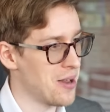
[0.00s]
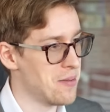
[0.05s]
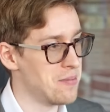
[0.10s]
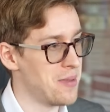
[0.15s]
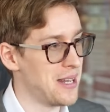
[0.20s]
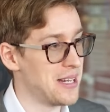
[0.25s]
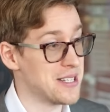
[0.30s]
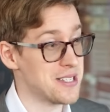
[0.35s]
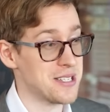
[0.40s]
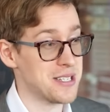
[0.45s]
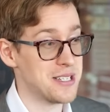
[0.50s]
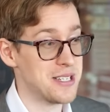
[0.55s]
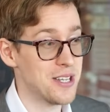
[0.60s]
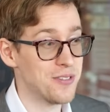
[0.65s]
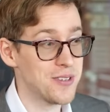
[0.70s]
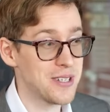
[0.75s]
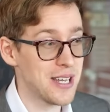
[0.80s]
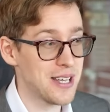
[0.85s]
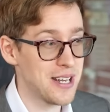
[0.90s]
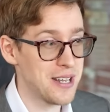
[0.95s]
and made a
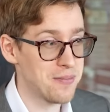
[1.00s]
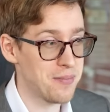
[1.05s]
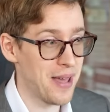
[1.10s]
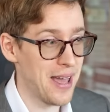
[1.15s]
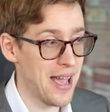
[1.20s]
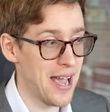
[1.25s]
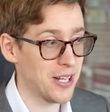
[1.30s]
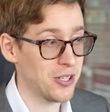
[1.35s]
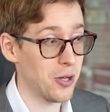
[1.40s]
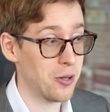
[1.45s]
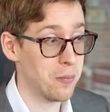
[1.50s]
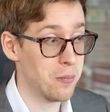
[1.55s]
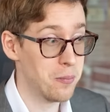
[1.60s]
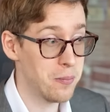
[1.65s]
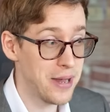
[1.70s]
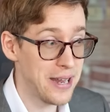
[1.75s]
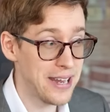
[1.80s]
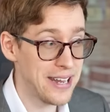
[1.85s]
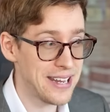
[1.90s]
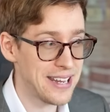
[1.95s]
significant impact on
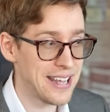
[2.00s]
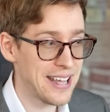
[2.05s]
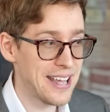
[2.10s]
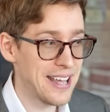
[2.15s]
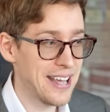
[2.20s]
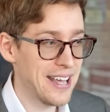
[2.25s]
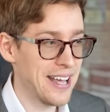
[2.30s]
me